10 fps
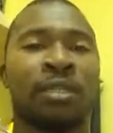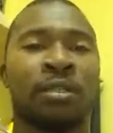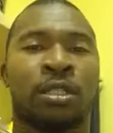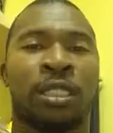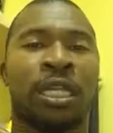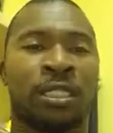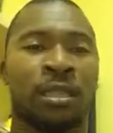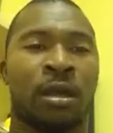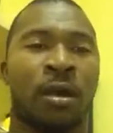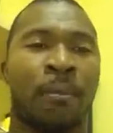
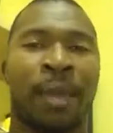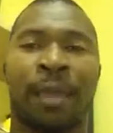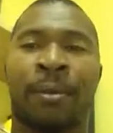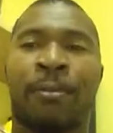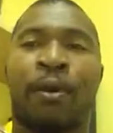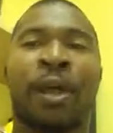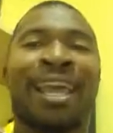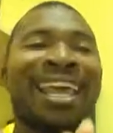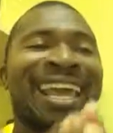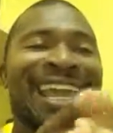this uh, baby
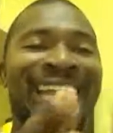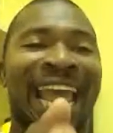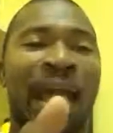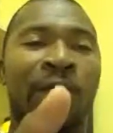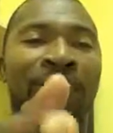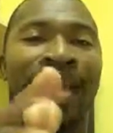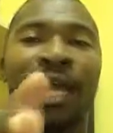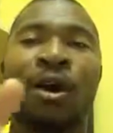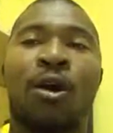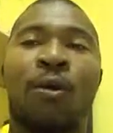boy, and now
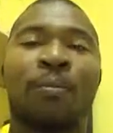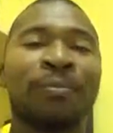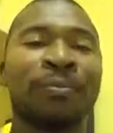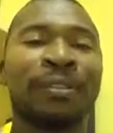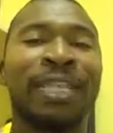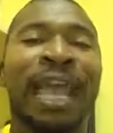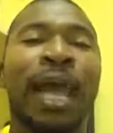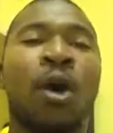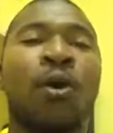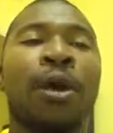they um
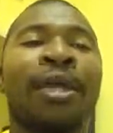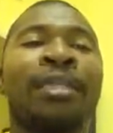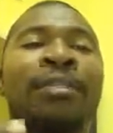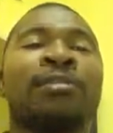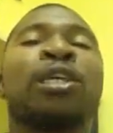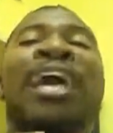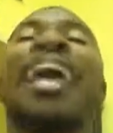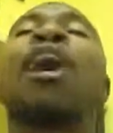now to